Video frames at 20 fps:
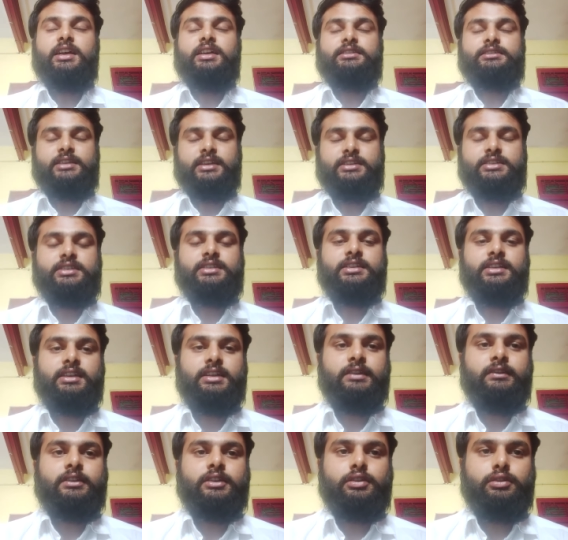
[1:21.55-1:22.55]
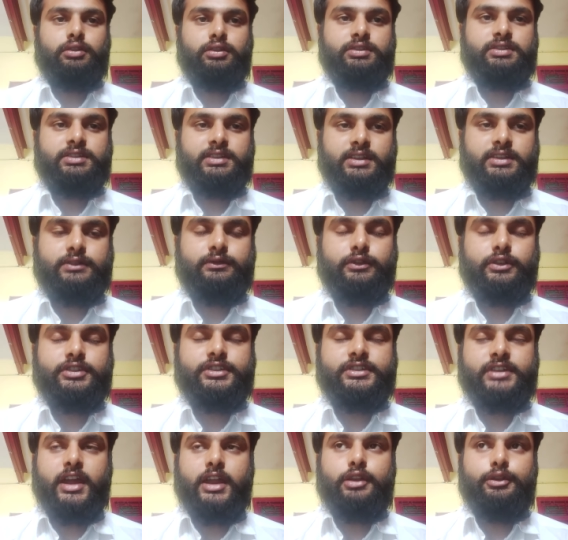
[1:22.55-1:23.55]
Section 11 Clause 6
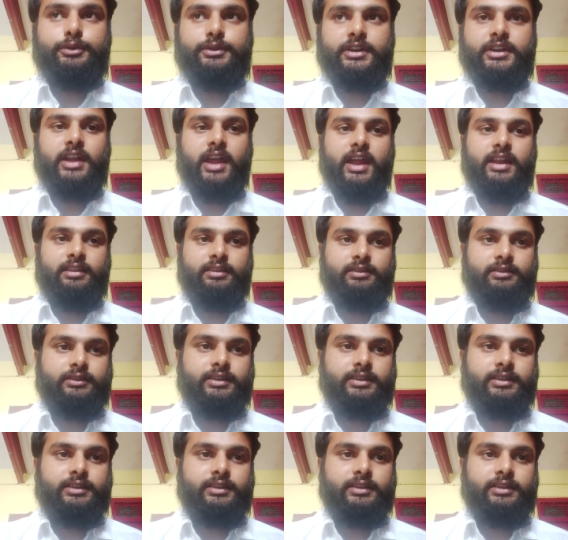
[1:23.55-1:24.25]
was diluted and